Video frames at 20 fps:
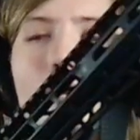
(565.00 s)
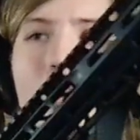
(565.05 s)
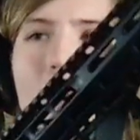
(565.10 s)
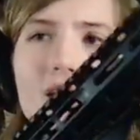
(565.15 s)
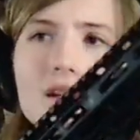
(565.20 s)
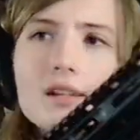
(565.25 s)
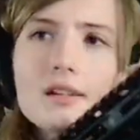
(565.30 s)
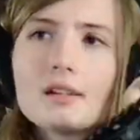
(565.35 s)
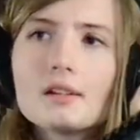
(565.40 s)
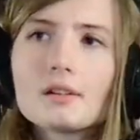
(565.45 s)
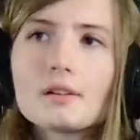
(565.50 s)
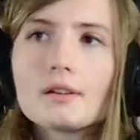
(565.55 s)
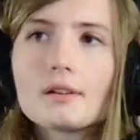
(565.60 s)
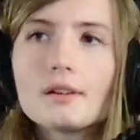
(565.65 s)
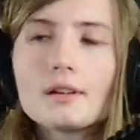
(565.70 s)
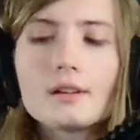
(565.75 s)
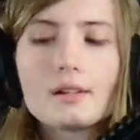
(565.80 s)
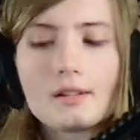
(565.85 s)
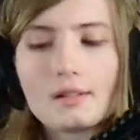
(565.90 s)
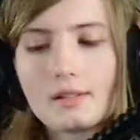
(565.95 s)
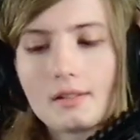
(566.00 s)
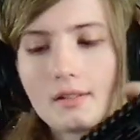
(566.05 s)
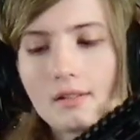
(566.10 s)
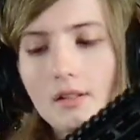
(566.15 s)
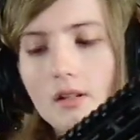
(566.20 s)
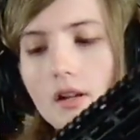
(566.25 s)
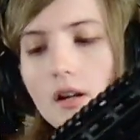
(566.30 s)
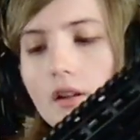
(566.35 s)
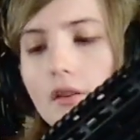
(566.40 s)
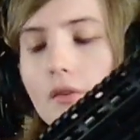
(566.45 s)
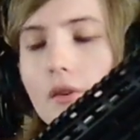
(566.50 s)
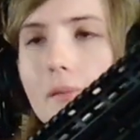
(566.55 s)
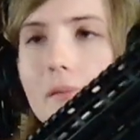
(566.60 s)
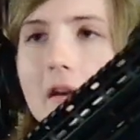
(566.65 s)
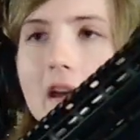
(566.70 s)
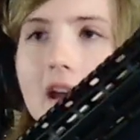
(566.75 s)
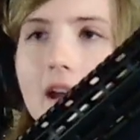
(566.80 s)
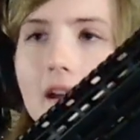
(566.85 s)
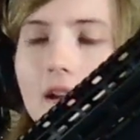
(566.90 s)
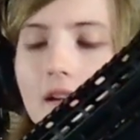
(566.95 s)
here all the way
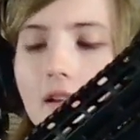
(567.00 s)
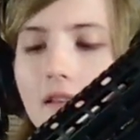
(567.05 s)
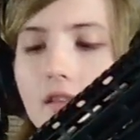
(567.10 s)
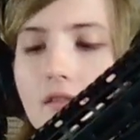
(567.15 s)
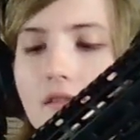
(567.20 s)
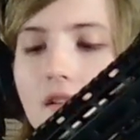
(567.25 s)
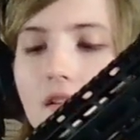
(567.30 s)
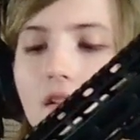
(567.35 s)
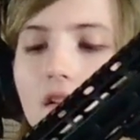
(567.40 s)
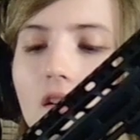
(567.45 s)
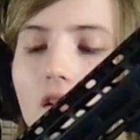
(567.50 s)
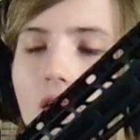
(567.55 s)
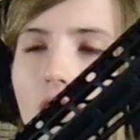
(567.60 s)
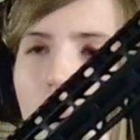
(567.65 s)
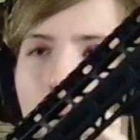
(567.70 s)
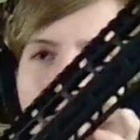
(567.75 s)
back, and there's a little